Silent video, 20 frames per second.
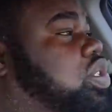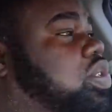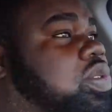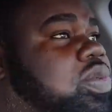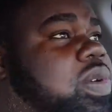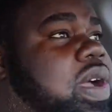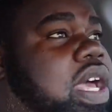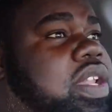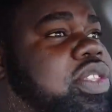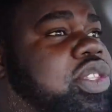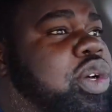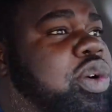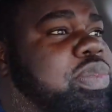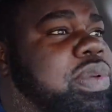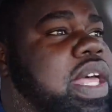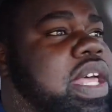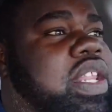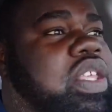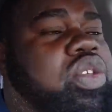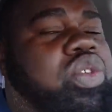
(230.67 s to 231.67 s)
subscribe to Don't
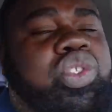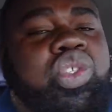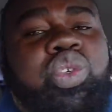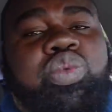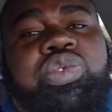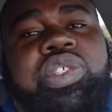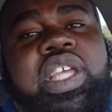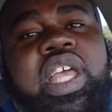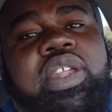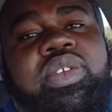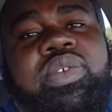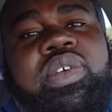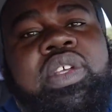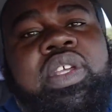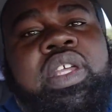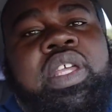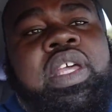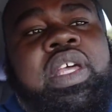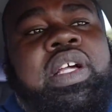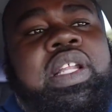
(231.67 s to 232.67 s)
Plan a YouTube channel.
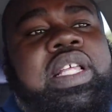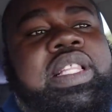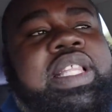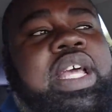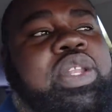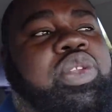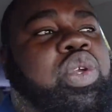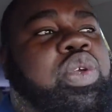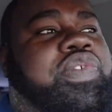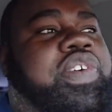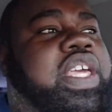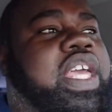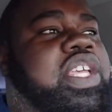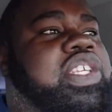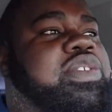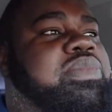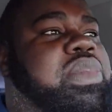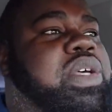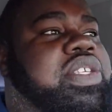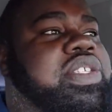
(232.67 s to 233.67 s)
Click that
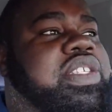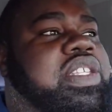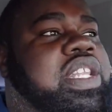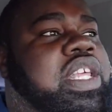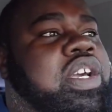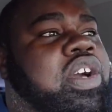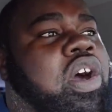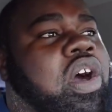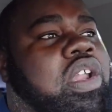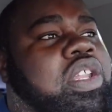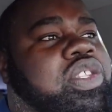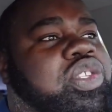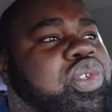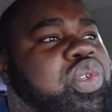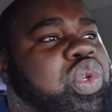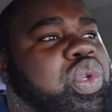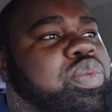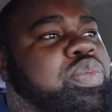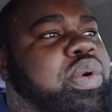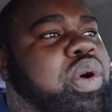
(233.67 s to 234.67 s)
notification bell, select all, and
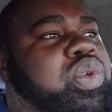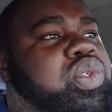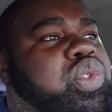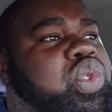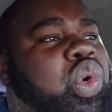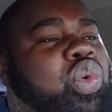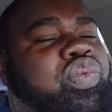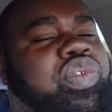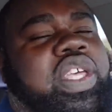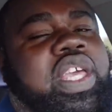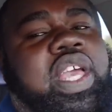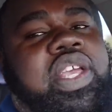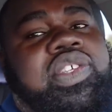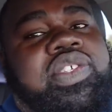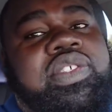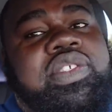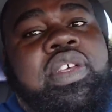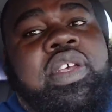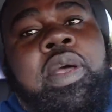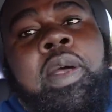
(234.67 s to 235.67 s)
turn on post
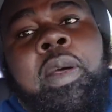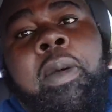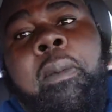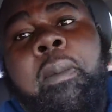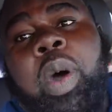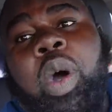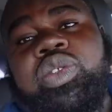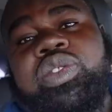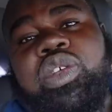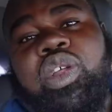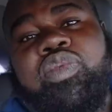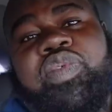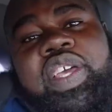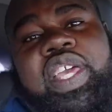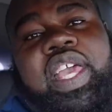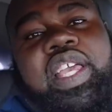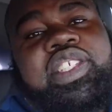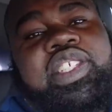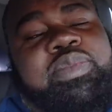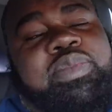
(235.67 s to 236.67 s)
notifications. Post
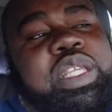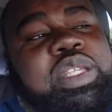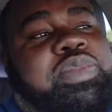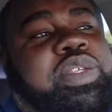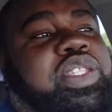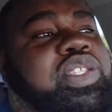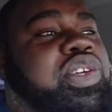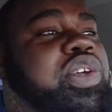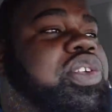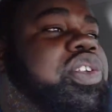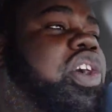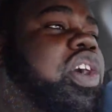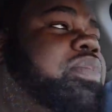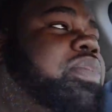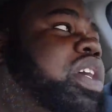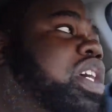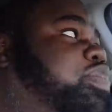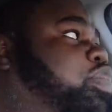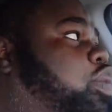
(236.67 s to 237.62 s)
notifications must be turned on because